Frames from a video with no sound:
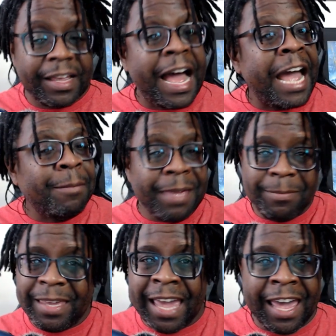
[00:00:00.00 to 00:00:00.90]
I
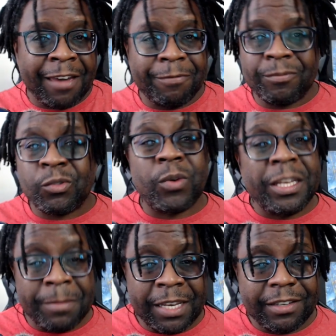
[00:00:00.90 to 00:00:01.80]
maybe have
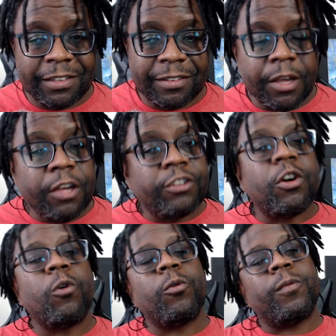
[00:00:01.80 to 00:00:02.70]
20 minutes.
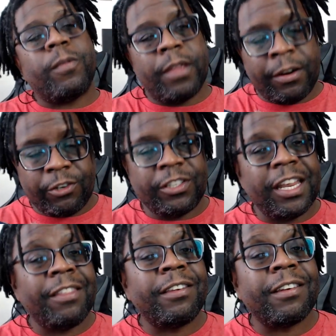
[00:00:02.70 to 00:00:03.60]
So
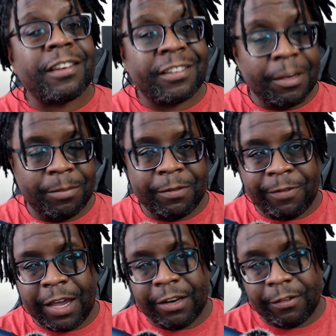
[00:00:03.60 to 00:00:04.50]
understand this is a
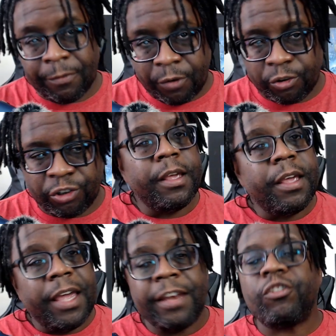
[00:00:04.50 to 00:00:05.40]
simplified version.
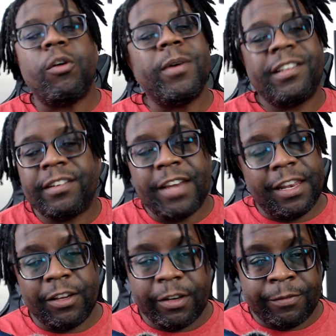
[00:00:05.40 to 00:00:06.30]
And as always, this is not
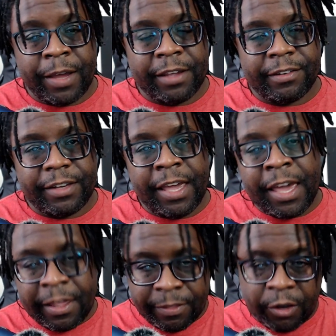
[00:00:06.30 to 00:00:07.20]
legal advice.
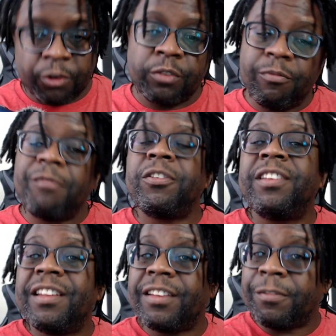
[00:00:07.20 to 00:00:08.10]
And there are some
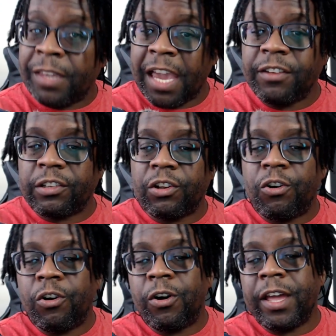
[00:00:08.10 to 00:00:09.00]
references of case
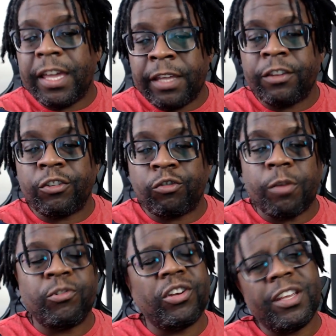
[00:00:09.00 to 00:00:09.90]
law in the description